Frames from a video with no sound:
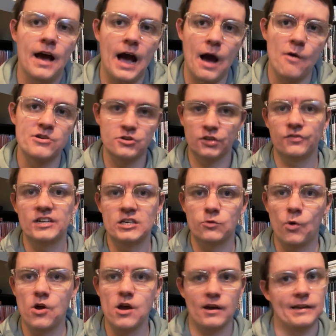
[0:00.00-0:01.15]
I would just finish
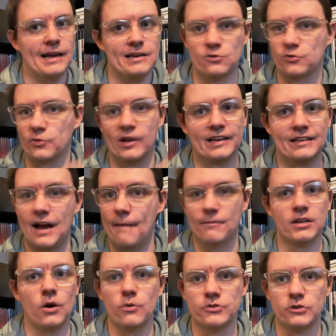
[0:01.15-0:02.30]
work and I just was like, I'm gonna
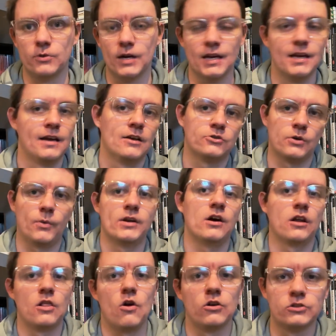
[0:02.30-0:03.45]
go and do it. So I went on
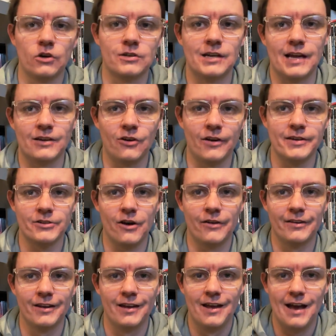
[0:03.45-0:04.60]
and logged on and I got it done.